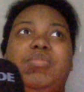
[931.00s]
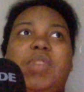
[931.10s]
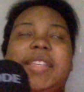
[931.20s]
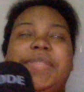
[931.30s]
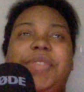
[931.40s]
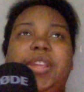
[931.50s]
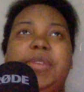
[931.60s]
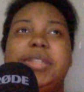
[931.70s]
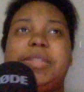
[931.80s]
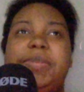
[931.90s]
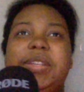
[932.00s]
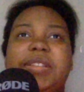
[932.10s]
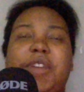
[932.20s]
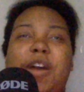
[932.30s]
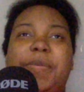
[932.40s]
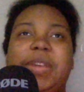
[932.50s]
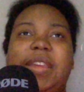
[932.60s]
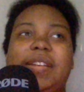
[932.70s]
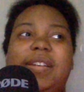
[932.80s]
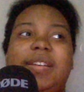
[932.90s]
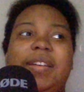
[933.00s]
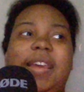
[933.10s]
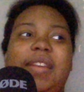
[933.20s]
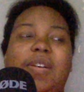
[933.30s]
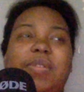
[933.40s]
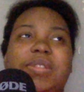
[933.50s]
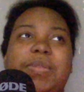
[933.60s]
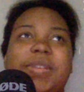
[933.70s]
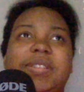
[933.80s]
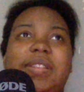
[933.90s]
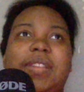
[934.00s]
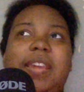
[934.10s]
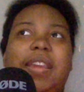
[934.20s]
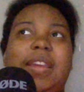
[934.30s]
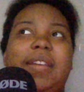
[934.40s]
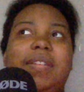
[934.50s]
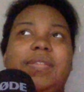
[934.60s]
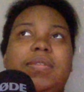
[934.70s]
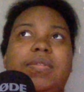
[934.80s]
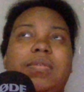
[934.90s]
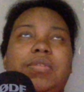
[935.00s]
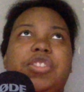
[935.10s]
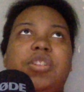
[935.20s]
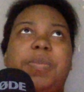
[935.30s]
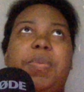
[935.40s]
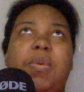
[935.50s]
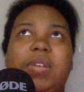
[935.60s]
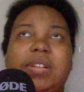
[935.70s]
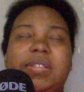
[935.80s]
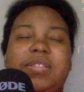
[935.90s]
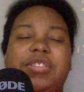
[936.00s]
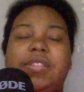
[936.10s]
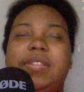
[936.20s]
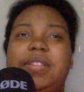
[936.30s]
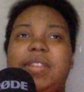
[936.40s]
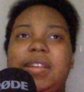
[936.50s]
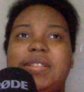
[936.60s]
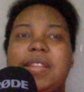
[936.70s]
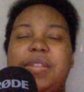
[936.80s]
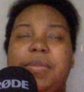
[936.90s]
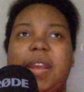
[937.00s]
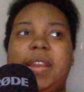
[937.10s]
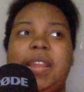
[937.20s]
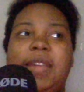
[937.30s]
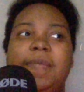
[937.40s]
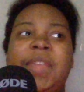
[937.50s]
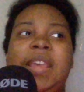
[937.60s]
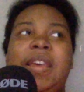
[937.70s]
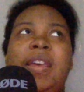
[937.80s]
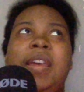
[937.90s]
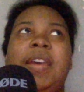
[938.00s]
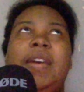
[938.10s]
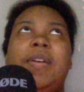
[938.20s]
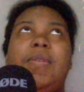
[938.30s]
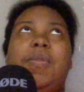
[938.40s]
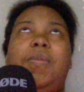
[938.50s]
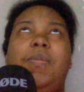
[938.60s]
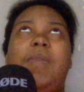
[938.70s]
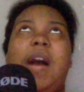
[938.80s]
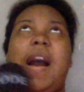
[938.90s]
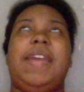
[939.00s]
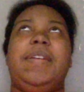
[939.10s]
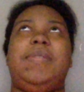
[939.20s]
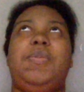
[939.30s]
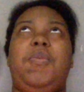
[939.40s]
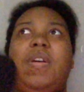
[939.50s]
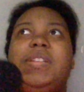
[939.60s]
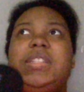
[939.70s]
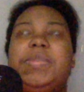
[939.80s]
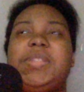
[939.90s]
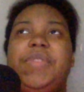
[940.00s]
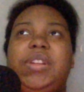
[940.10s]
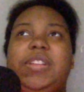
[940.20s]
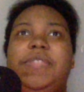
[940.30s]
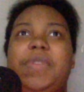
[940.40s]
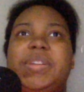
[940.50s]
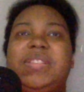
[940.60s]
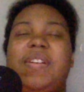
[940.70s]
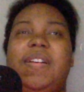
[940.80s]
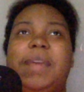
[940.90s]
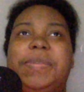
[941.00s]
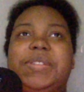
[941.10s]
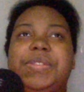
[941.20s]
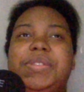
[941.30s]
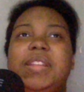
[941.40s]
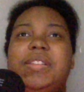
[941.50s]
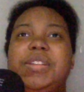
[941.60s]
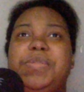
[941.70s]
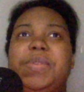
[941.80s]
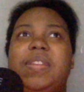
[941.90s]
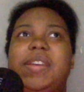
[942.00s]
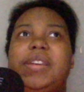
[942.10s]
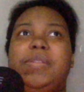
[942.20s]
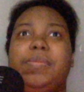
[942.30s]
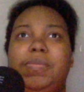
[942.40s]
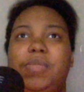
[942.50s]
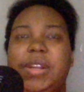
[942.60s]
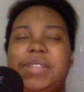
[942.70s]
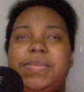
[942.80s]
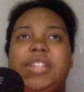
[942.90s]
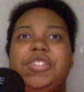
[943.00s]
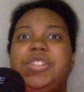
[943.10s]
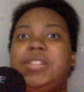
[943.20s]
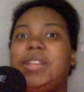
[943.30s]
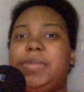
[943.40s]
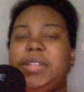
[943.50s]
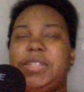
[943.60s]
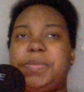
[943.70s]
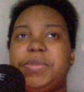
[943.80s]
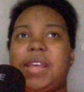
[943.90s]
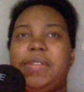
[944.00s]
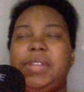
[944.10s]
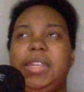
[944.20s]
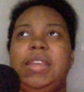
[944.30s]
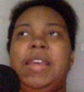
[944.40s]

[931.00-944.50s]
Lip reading: SVU as a piece of propaganda and also the ways that they support certain things in the writing, I want to specifically focus on episodes that deal with like race relations and police brutality